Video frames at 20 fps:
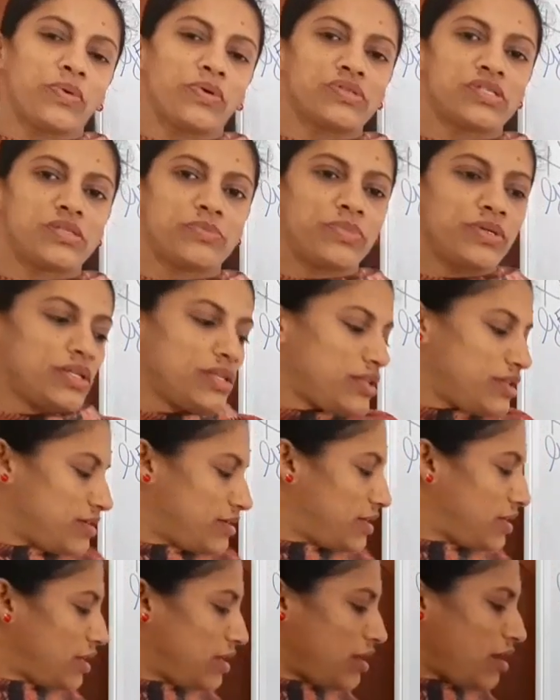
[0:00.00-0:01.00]
possible?
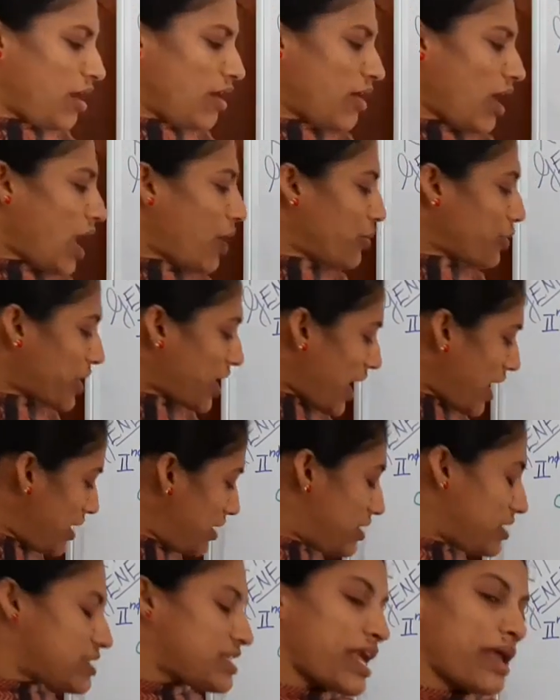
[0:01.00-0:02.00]
How
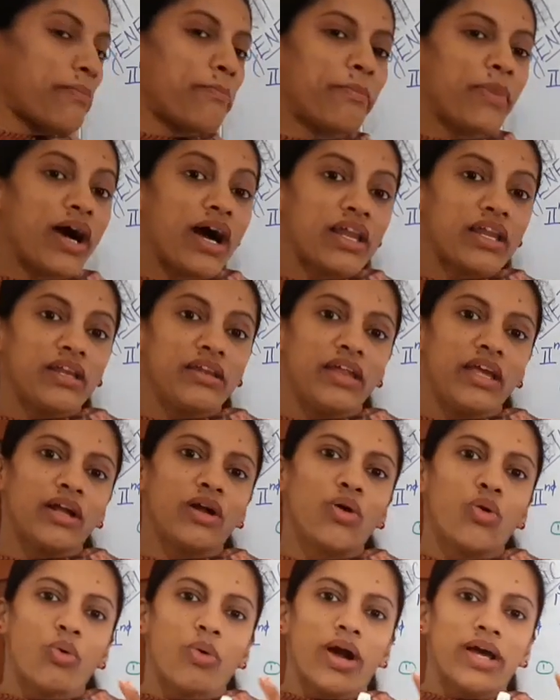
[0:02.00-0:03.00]
can this mRNA
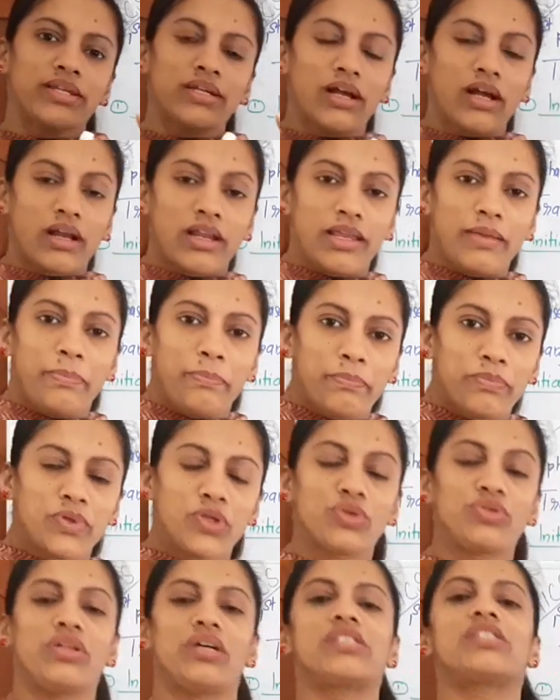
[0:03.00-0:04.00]
go and clip
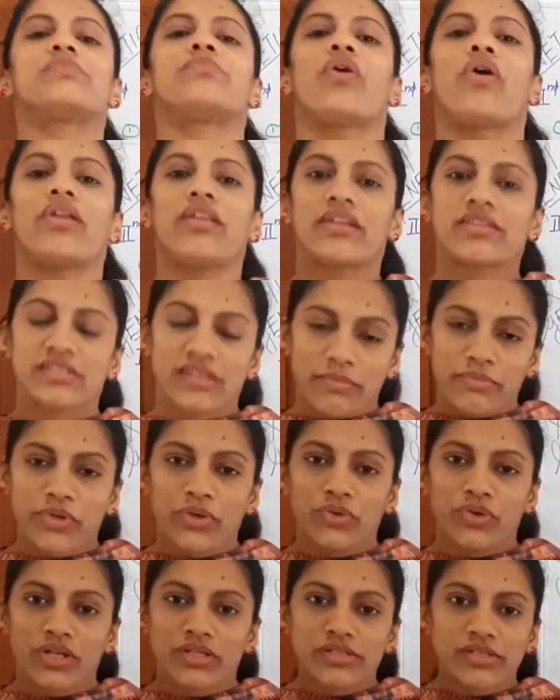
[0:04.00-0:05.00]
to the smaller
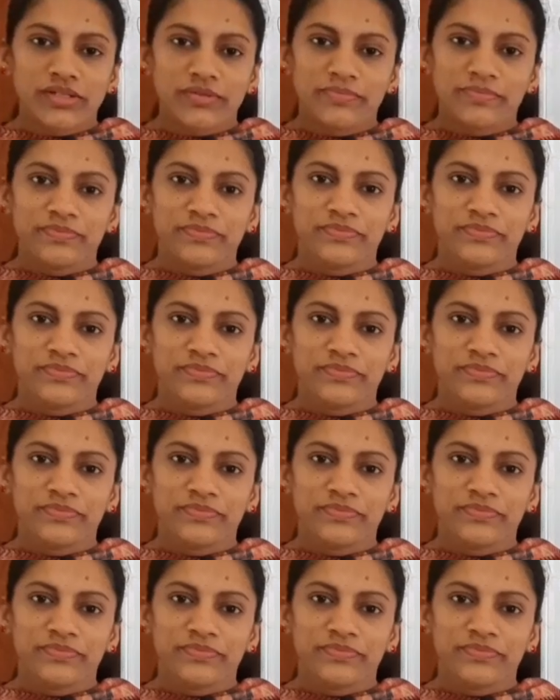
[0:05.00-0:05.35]
subunit?